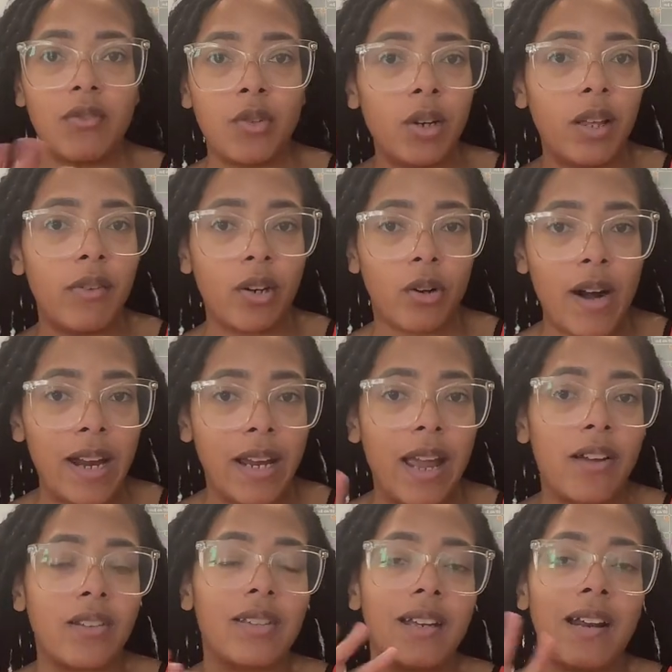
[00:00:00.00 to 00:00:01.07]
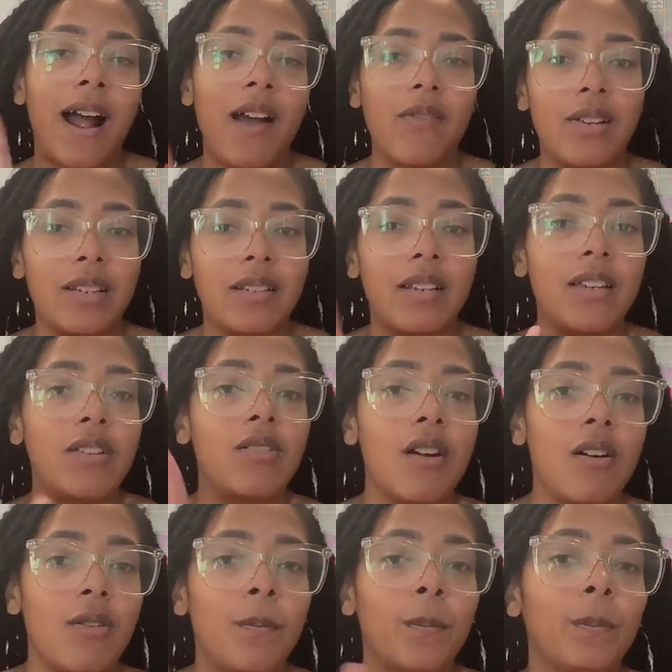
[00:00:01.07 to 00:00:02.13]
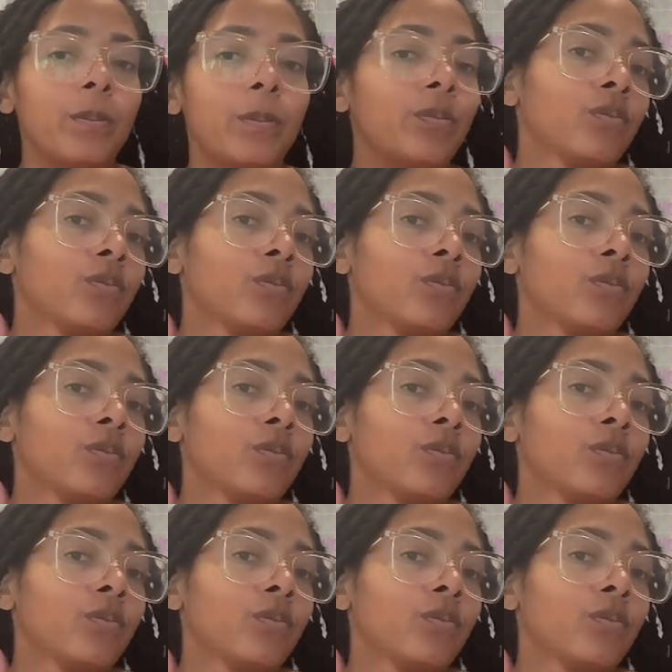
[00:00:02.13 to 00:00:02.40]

because if you live in a crack house, then obviously, you know,